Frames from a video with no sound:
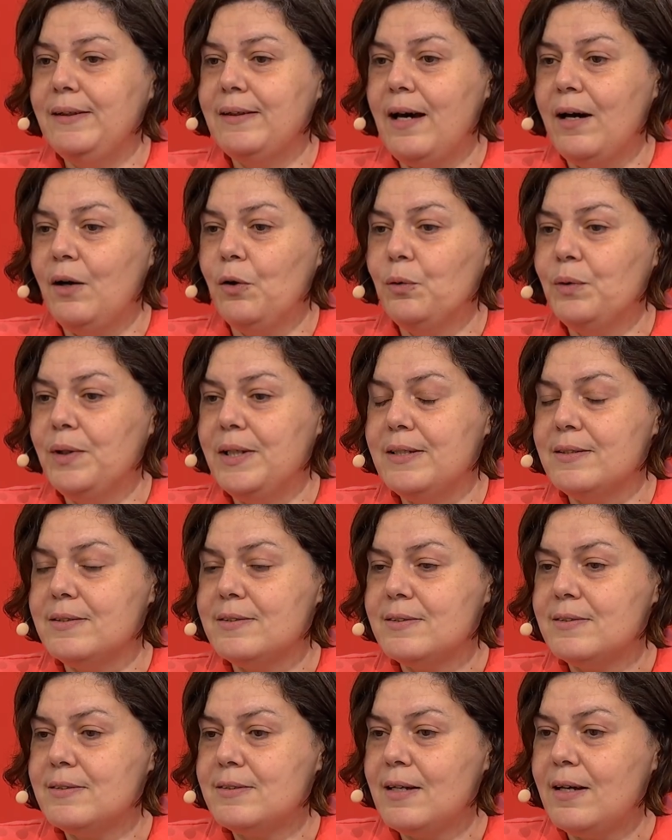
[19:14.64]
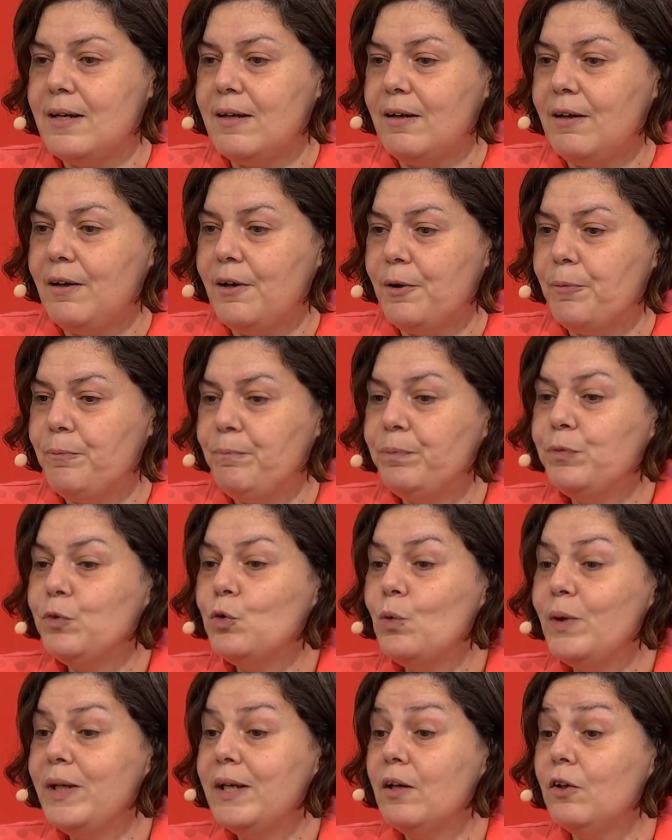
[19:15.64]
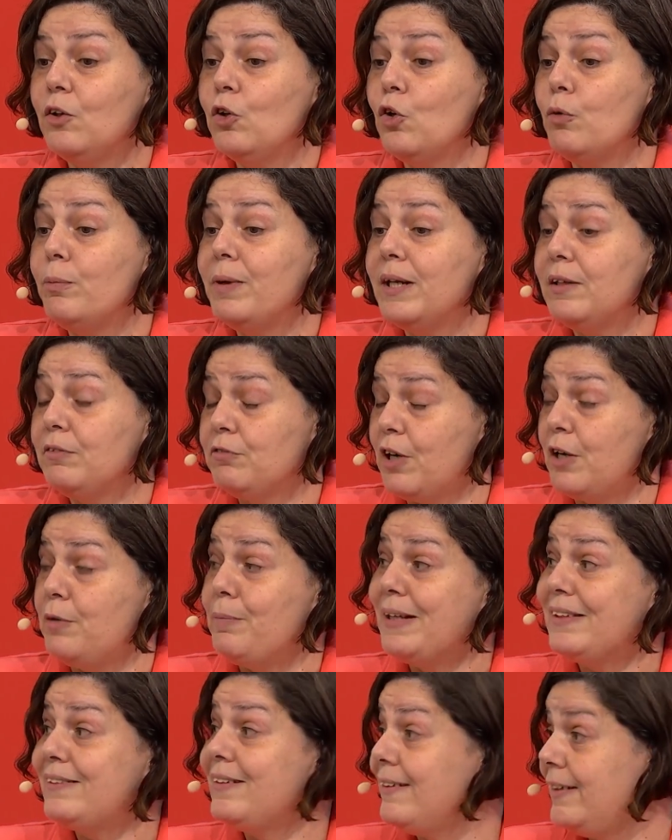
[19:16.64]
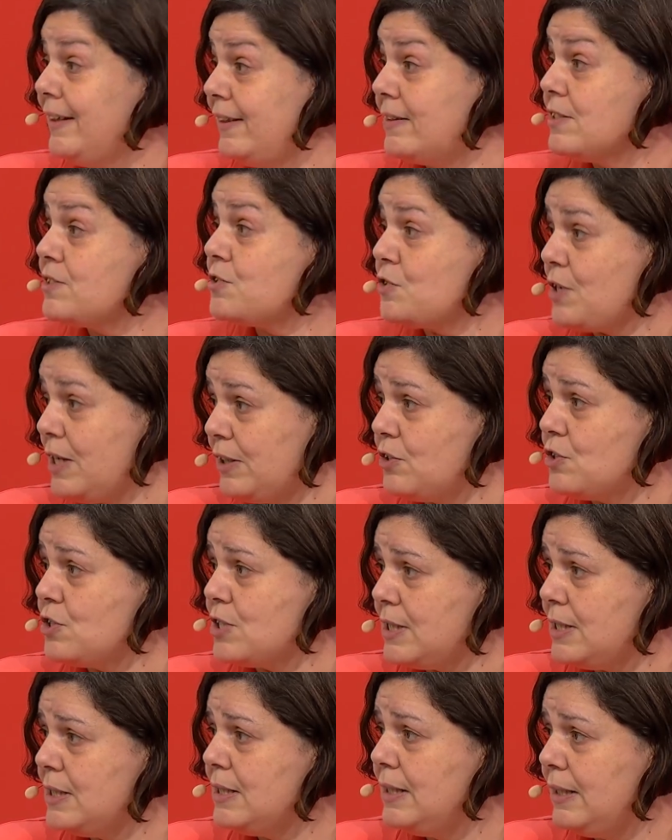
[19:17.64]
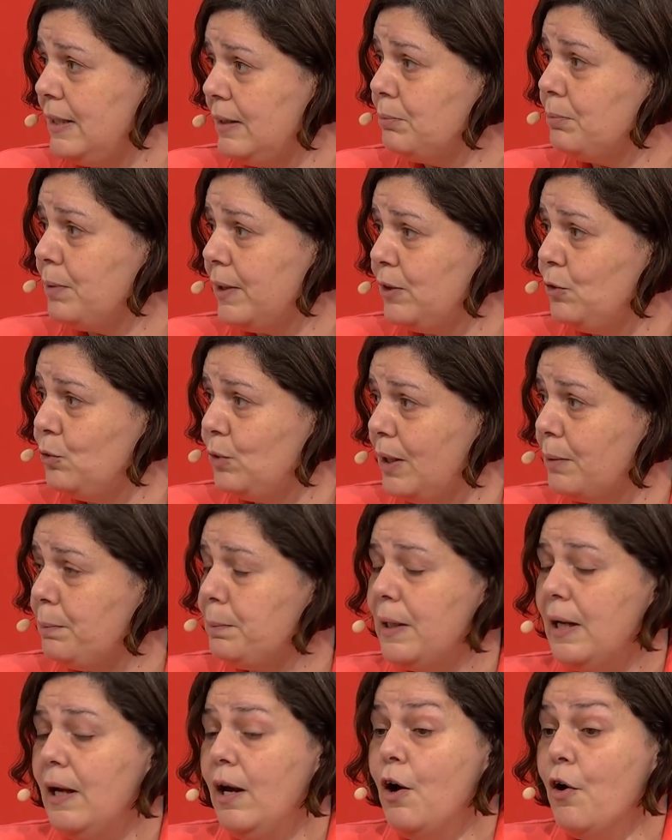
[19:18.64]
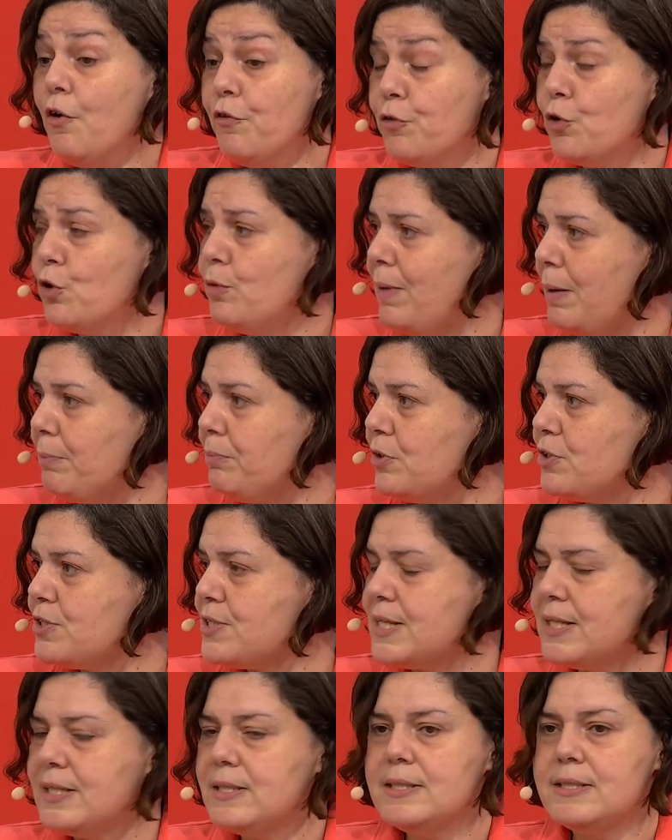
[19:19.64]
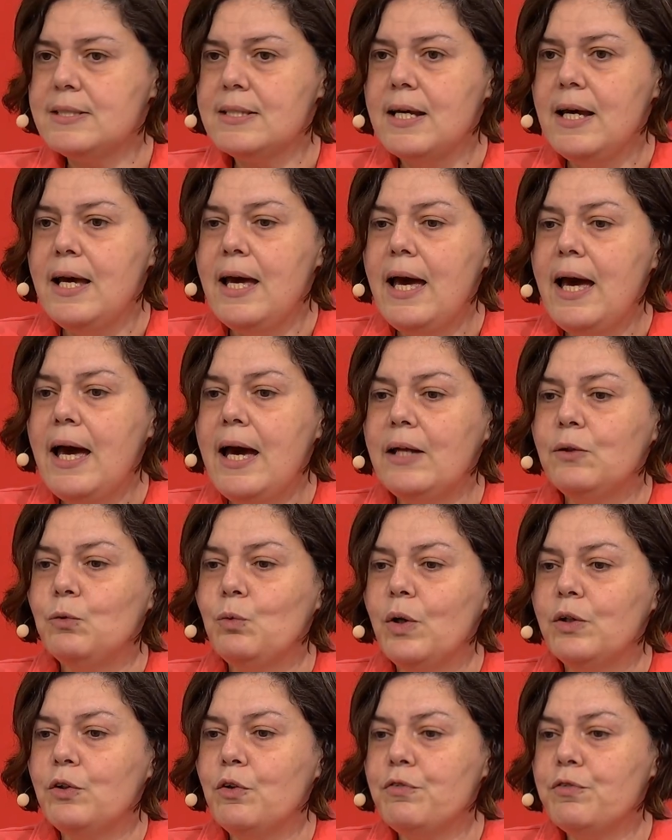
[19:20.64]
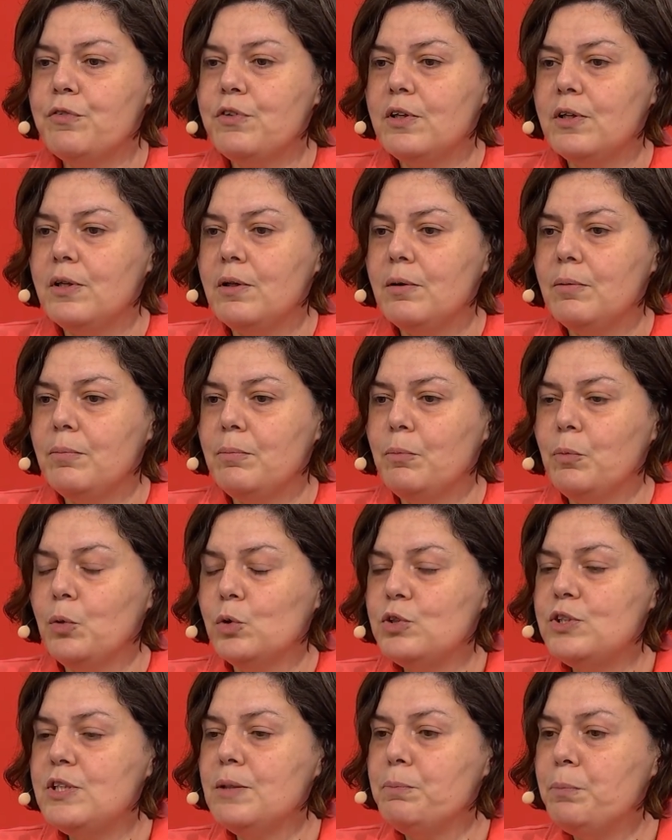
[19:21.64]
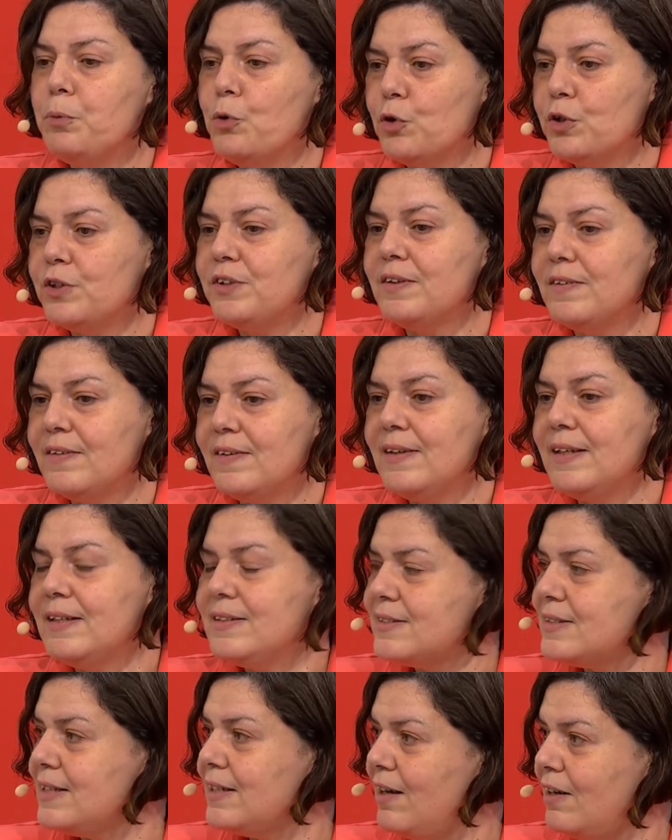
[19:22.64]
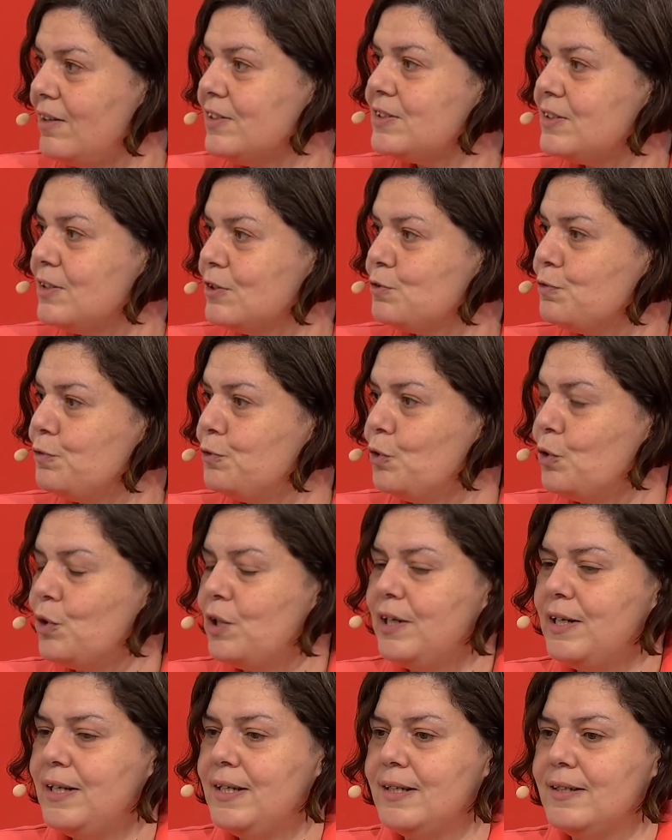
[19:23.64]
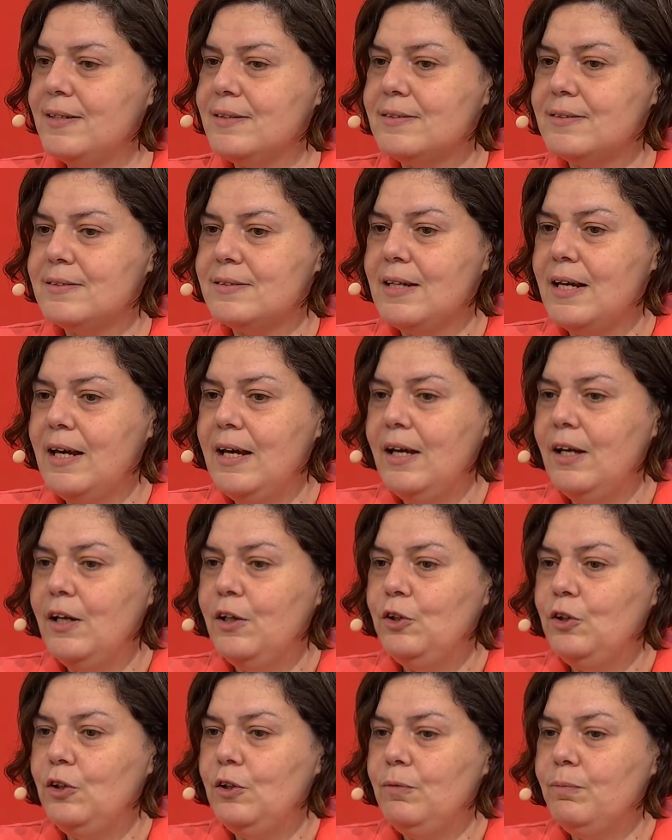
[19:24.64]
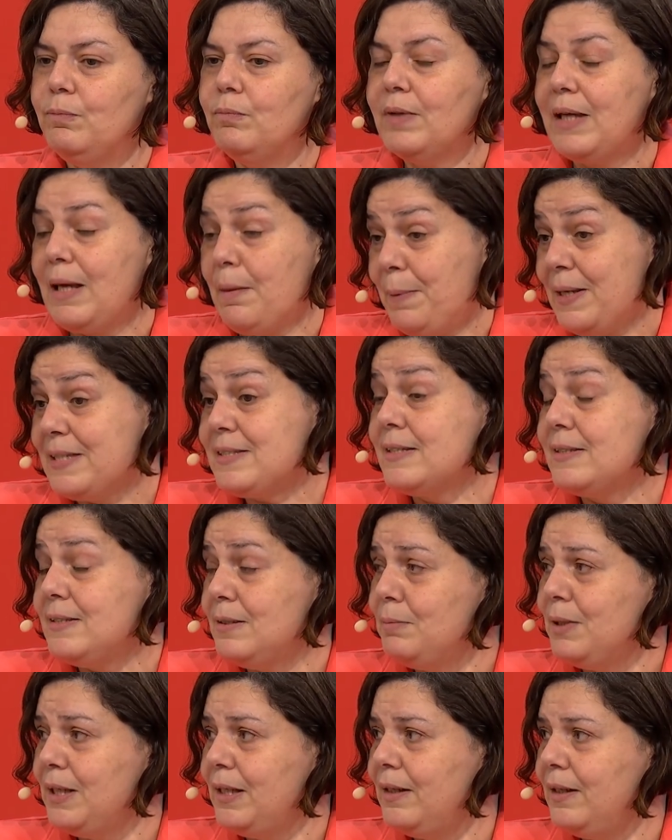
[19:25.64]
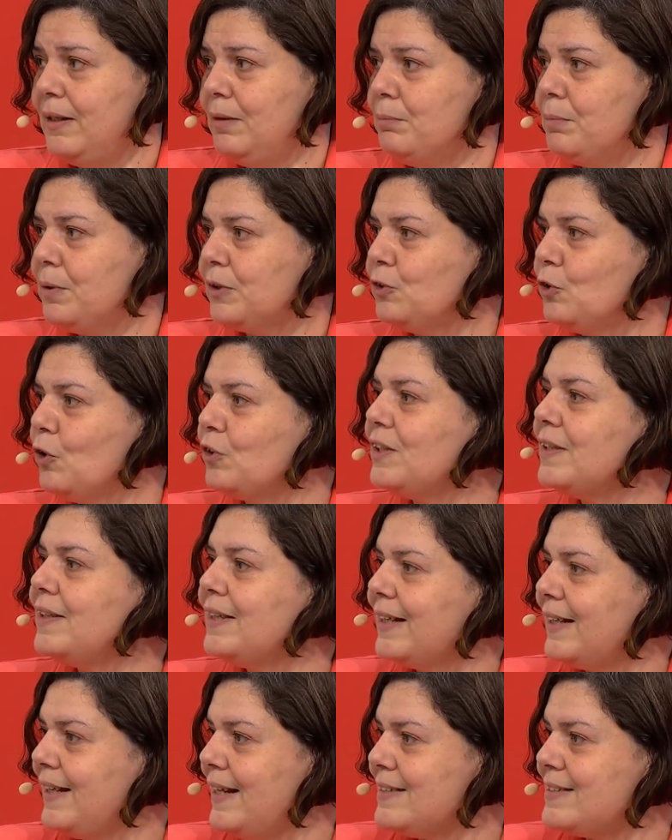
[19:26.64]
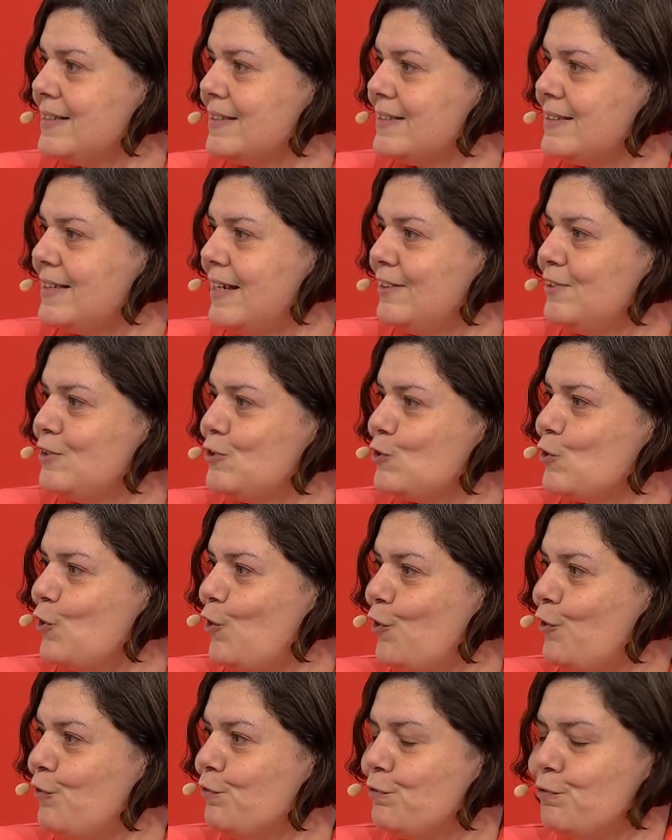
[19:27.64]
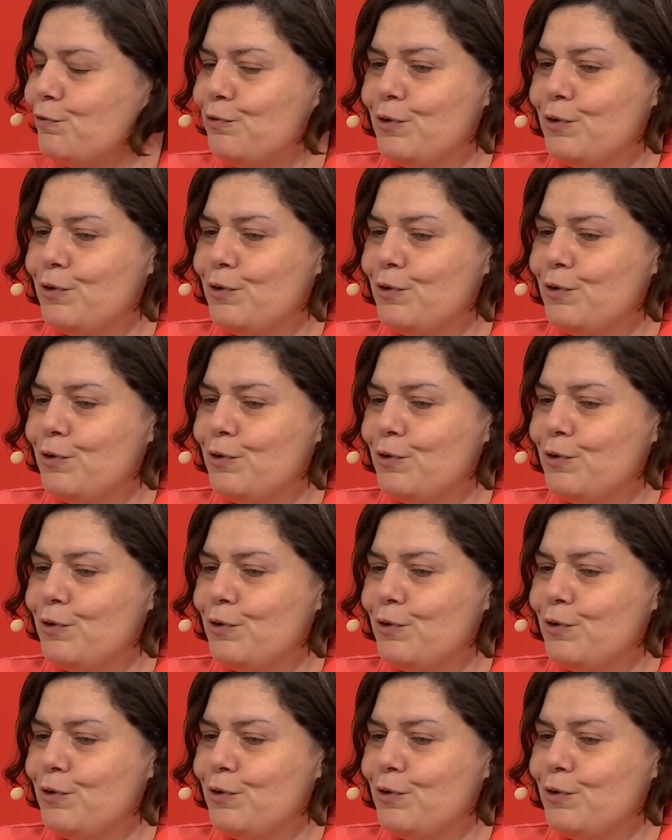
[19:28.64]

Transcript: now is doing a global environmental data strategy led by UNEP for member states. And one of the most important things they asked us for is capacity building, but not in the classic sense of